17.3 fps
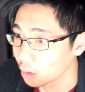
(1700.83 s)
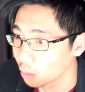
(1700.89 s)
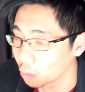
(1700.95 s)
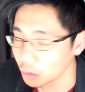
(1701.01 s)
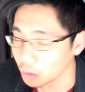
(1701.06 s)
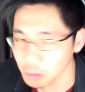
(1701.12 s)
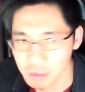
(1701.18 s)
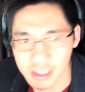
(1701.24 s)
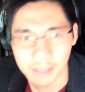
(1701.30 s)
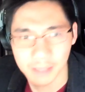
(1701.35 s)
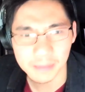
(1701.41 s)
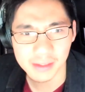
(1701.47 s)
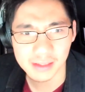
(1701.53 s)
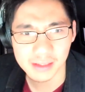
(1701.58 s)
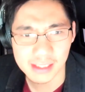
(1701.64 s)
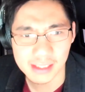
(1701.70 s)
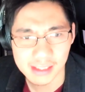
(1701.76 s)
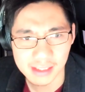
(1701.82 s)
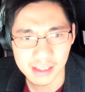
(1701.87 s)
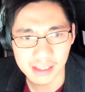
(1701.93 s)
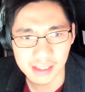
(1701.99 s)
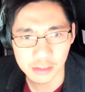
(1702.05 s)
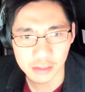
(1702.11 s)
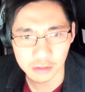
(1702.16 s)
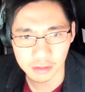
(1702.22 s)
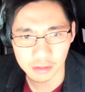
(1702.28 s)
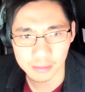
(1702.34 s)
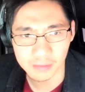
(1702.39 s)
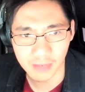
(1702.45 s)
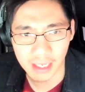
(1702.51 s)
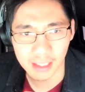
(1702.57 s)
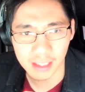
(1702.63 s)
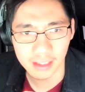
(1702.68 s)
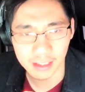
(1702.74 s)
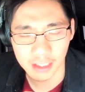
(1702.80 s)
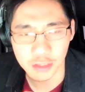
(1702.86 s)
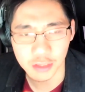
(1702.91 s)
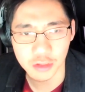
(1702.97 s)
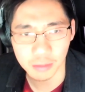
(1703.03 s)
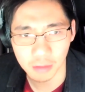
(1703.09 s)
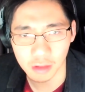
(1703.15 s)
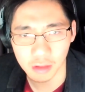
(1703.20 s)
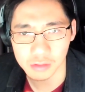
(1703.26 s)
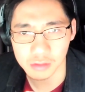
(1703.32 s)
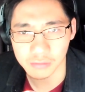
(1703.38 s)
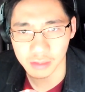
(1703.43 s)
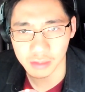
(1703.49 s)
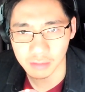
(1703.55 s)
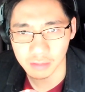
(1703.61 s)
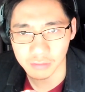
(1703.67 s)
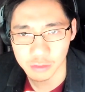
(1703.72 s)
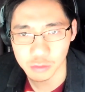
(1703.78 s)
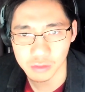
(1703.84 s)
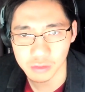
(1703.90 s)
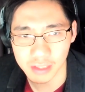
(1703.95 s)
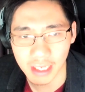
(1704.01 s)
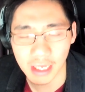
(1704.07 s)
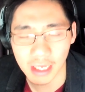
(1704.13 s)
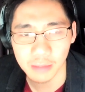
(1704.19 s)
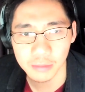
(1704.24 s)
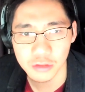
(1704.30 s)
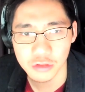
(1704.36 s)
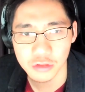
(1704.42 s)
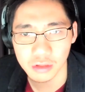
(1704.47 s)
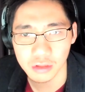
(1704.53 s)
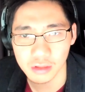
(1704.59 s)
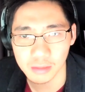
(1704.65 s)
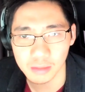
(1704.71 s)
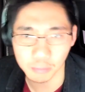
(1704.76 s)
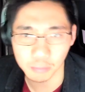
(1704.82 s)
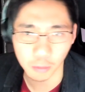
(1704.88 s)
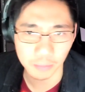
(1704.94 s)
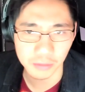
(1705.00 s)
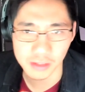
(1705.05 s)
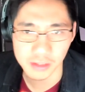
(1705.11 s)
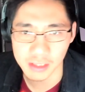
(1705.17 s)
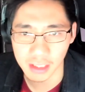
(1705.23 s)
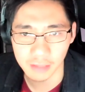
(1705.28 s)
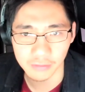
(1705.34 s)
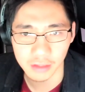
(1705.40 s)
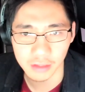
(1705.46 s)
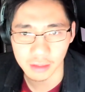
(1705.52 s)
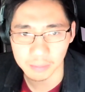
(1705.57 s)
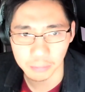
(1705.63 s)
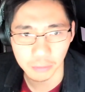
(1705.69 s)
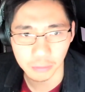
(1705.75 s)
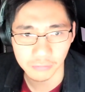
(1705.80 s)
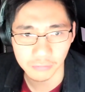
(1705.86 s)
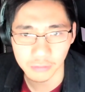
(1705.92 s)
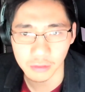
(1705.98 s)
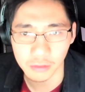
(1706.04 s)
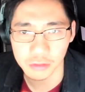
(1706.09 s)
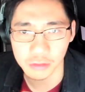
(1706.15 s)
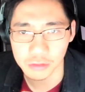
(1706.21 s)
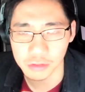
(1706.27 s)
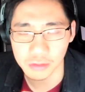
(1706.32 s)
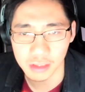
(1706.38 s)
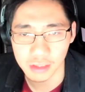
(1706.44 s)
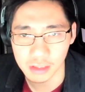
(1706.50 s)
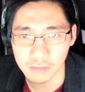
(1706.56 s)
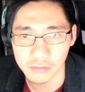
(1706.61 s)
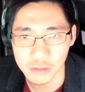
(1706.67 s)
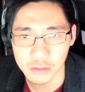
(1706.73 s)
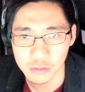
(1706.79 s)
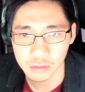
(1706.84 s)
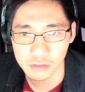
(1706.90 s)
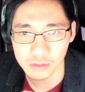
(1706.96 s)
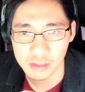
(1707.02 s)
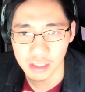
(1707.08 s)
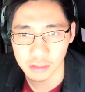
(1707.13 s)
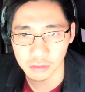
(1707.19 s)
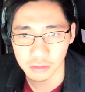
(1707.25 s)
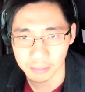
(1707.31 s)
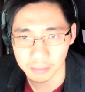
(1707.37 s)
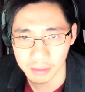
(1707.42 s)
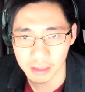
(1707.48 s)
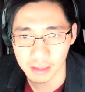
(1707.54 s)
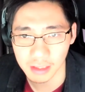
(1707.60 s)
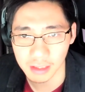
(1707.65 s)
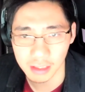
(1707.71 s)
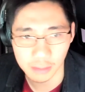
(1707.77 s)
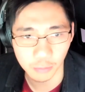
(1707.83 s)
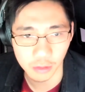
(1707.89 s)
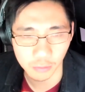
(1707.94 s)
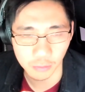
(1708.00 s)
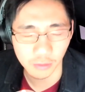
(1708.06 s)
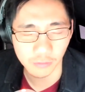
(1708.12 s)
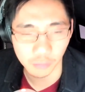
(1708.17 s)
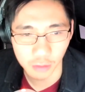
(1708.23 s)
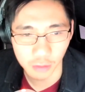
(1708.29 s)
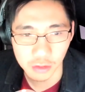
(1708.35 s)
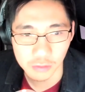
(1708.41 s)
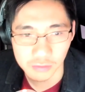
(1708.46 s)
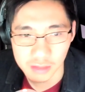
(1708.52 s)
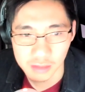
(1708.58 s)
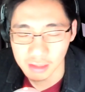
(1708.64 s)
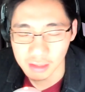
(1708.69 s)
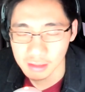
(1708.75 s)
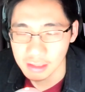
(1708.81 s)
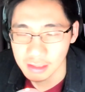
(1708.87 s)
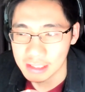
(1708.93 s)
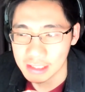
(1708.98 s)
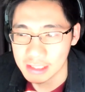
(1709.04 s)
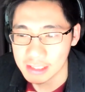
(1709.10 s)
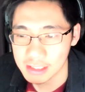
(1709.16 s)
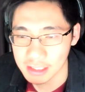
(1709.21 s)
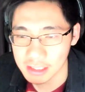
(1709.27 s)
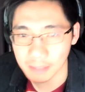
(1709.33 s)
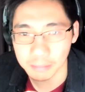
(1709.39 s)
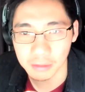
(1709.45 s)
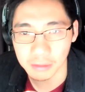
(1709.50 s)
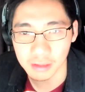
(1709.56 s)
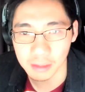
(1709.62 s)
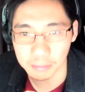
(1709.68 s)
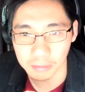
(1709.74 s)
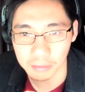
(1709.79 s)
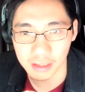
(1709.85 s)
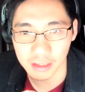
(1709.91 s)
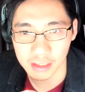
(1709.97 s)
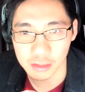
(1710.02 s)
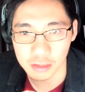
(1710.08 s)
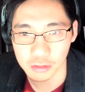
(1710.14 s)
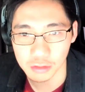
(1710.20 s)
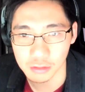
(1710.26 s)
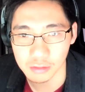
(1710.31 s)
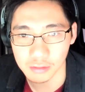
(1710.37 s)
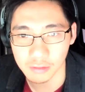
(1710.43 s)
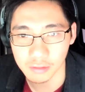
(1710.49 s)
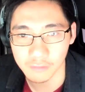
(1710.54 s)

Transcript: what do you typically see in terms of allocation models for individuals? Like how much, what percent of their portfolio do individuals, in your opinion, uh, of what you've seen, typically put into